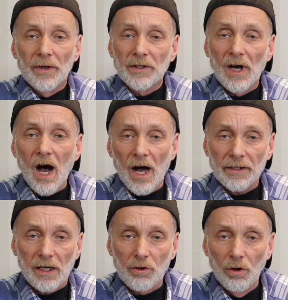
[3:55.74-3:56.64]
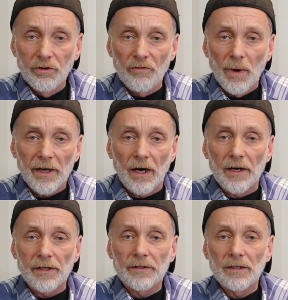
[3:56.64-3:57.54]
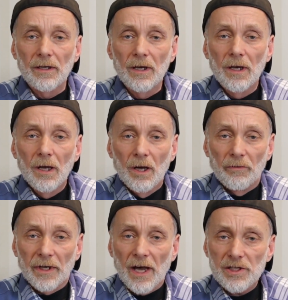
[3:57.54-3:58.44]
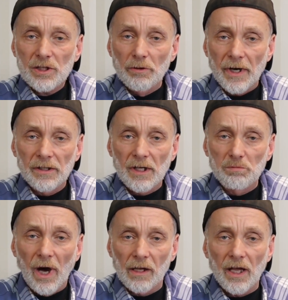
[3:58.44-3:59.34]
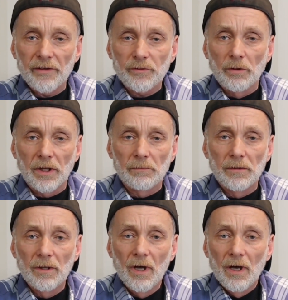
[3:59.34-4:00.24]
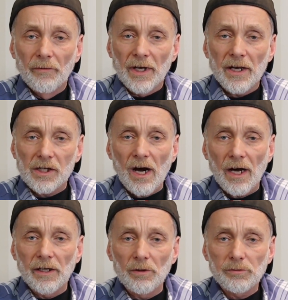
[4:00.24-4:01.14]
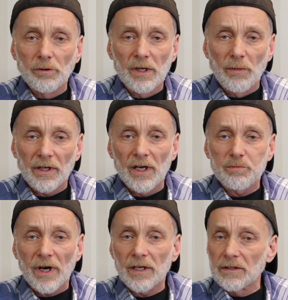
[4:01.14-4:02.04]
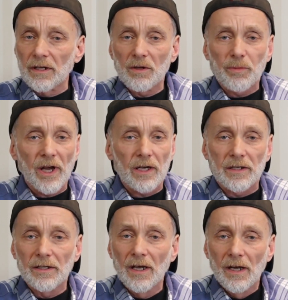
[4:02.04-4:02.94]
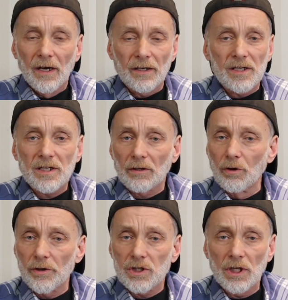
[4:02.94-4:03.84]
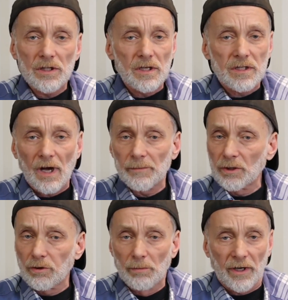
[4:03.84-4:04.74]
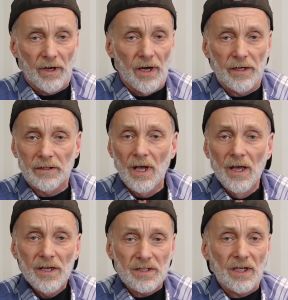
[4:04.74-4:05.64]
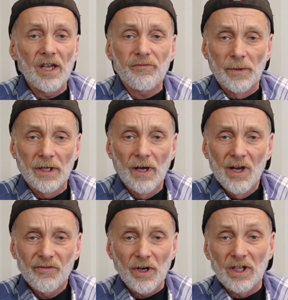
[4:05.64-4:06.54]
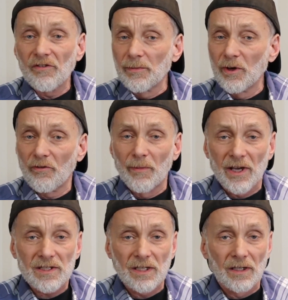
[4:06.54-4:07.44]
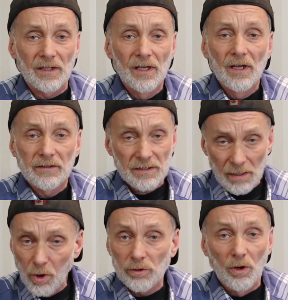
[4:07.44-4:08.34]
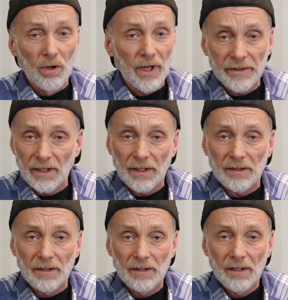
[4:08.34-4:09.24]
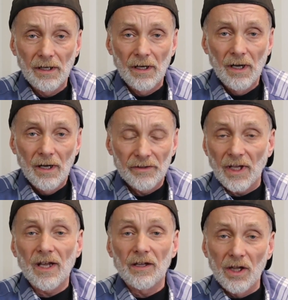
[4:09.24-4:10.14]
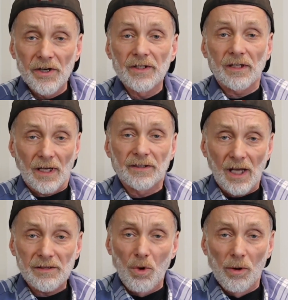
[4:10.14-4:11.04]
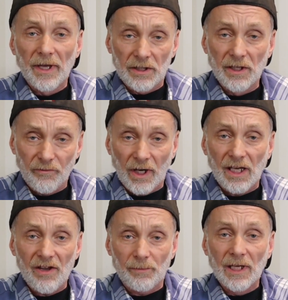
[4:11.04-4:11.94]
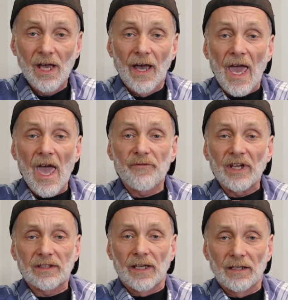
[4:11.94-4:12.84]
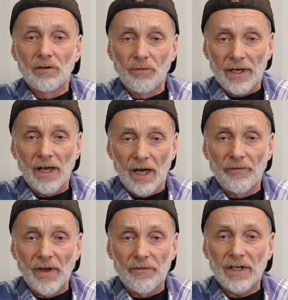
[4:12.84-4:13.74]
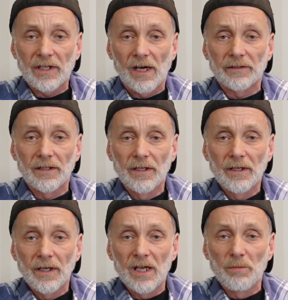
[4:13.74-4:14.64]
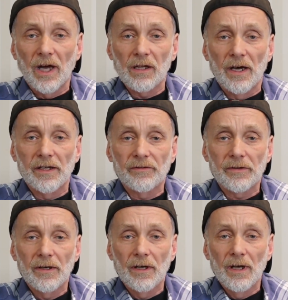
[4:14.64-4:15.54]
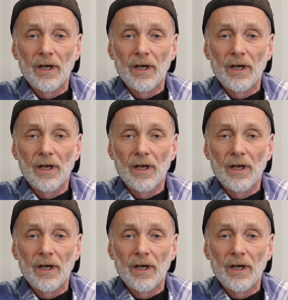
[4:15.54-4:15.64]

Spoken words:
When God got hold of my heart, when I surrendered my life to Him, when I cry out to Him and I pray a little prayer, and I said, Lord Jesus, come into my heart, save me, forgive me of my sin. That's about all I did. And then I learned that at that moment He forgave me everything what I have ever done in my life.